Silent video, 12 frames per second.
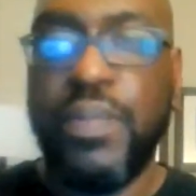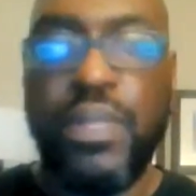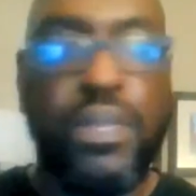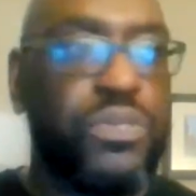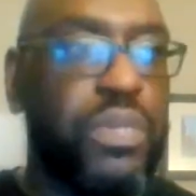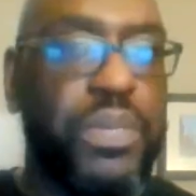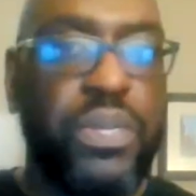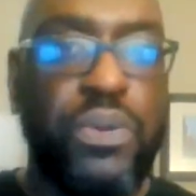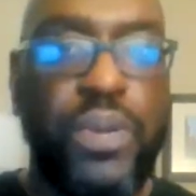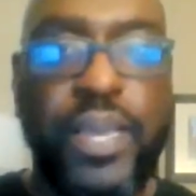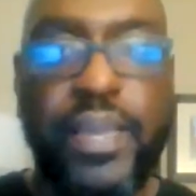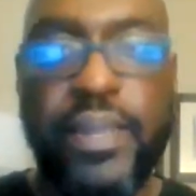So I'm going to
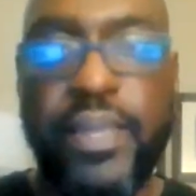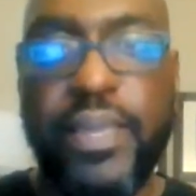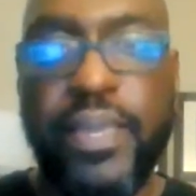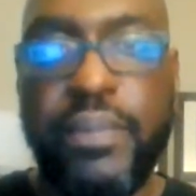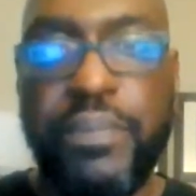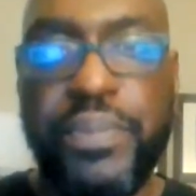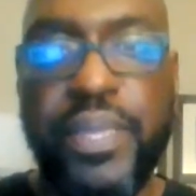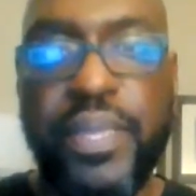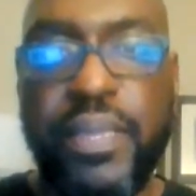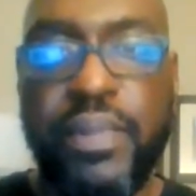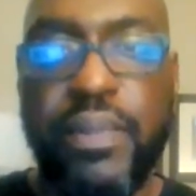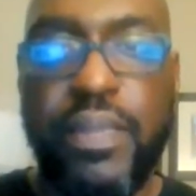go ahead and
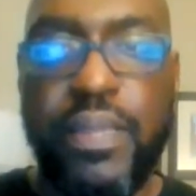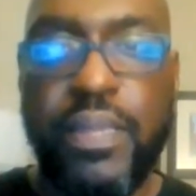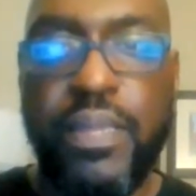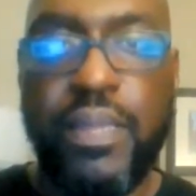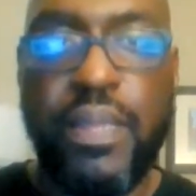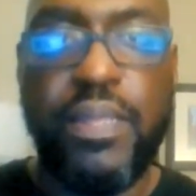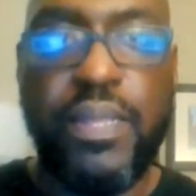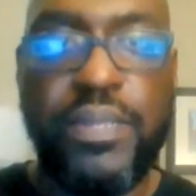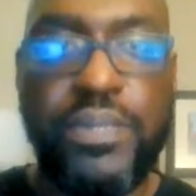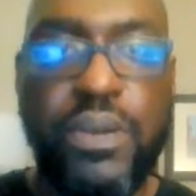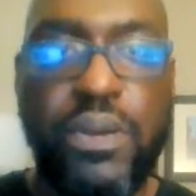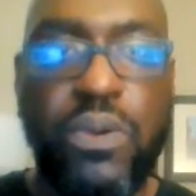pin.
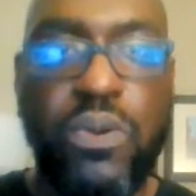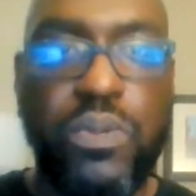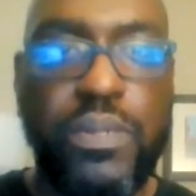Let's go.